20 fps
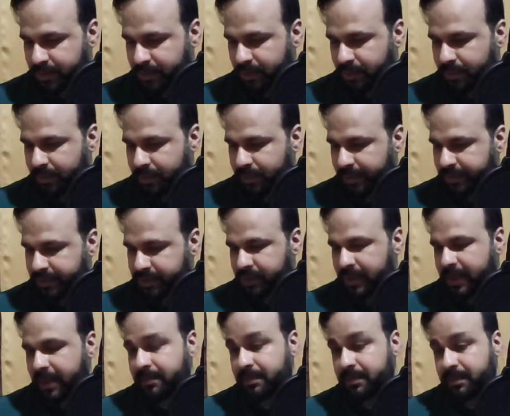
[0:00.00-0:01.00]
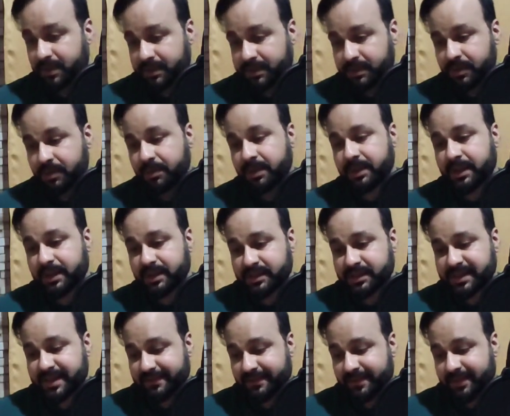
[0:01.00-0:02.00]
So I'm assuming that
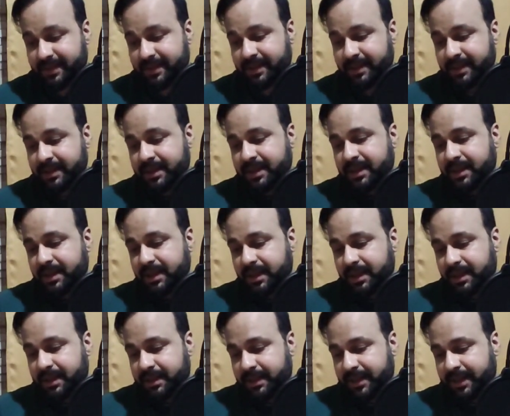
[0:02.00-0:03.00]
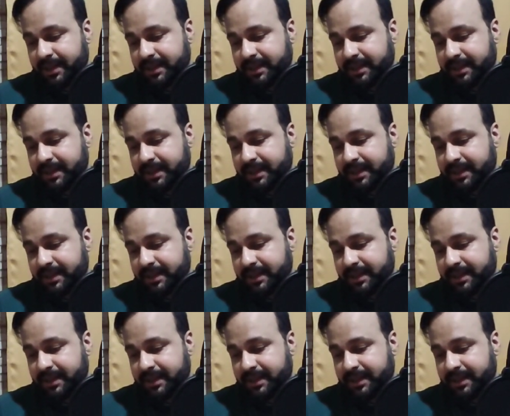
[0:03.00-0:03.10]
796